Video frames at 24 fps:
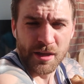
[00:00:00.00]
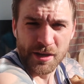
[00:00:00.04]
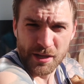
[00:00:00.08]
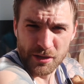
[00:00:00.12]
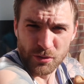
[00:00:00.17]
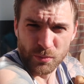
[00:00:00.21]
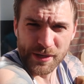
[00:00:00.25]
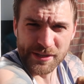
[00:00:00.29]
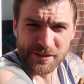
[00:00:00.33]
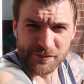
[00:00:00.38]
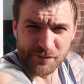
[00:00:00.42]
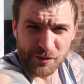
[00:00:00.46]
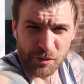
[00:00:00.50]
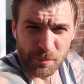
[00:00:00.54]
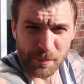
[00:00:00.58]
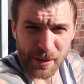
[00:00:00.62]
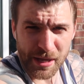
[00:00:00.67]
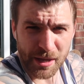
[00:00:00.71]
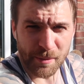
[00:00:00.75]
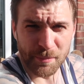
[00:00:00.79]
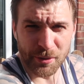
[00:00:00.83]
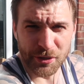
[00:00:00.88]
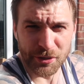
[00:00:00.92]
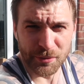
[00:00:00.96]
Another way to feel
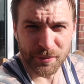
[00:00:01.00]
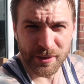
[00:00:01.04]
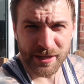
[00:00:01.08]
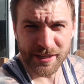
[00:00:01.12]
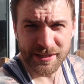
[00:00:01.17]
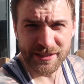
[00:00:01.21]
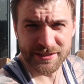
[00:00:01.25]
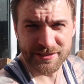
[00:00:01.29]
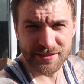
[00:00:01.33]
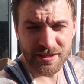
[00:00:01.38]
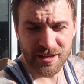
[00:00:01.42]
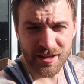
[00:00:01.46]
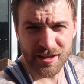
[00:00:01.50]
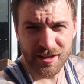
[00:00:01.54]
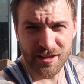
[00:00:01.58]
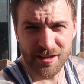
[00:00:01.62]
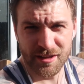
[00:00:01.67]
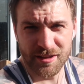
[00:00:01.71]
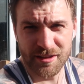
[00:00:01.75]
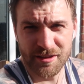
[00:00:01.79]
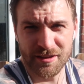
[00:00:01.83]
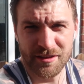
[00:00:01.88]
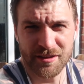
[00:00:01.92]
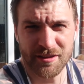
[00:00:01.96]
better, by the way, is uh,